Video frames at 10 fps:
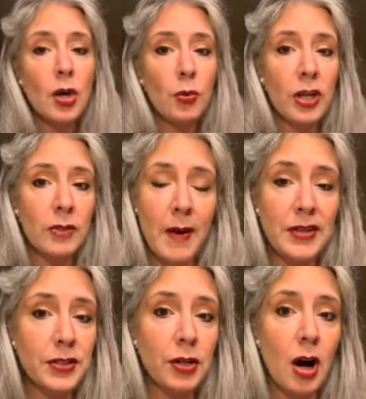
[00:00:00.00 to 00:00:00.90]
with
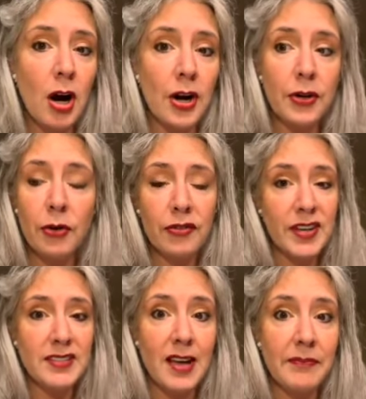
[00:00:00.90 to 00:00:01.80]
MasterCard or
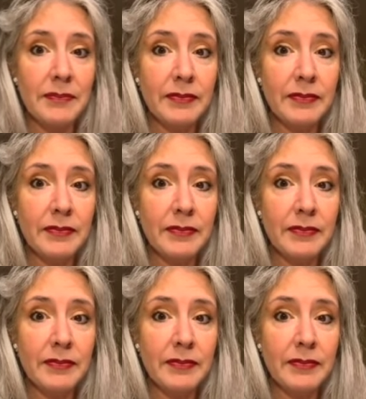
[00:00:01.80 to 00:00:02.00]
Visa?